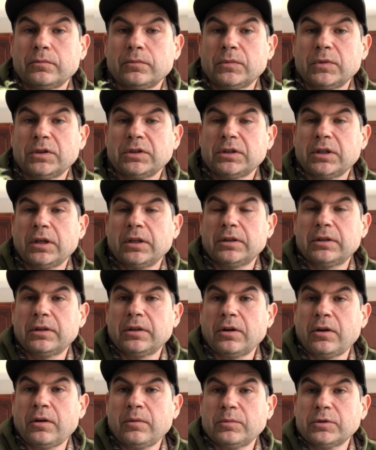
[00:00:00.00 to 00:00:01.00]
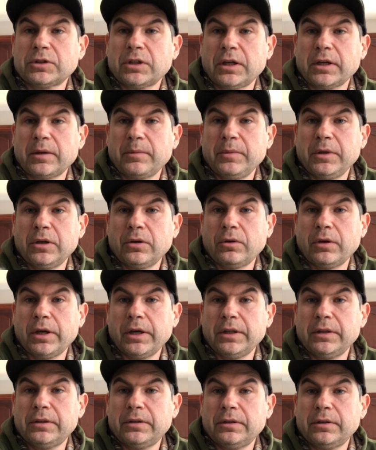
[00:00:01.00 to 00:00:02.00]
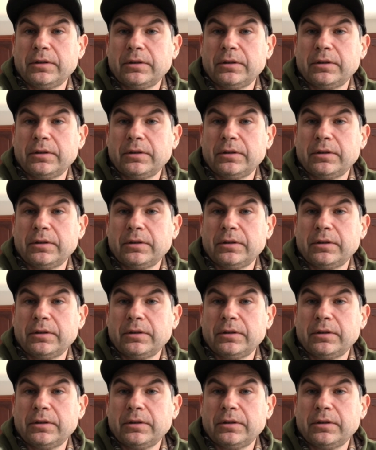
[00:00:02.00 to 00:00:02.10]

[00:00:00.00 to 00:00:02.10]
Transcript: It's got almost like a minnow head.